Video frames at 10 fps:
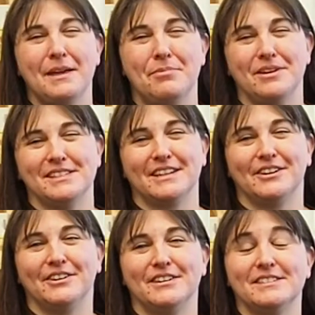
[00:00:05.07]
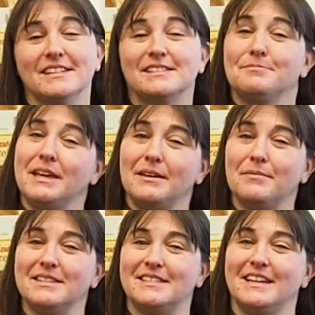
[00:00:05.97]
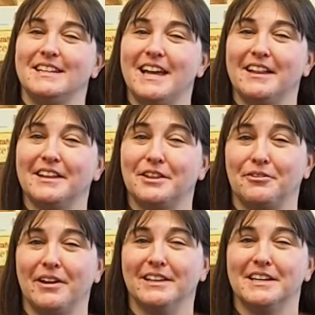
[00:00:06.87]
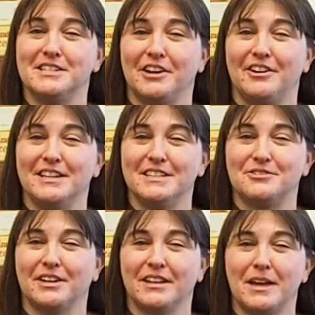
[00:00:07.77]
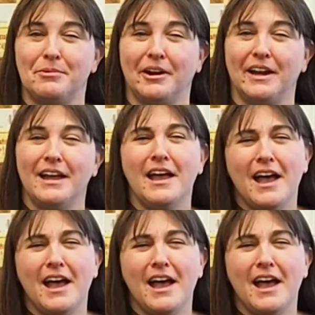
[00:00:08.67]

Hi boys and girls, it's me, Miss Danielle at the Grand Ledge Area District Library.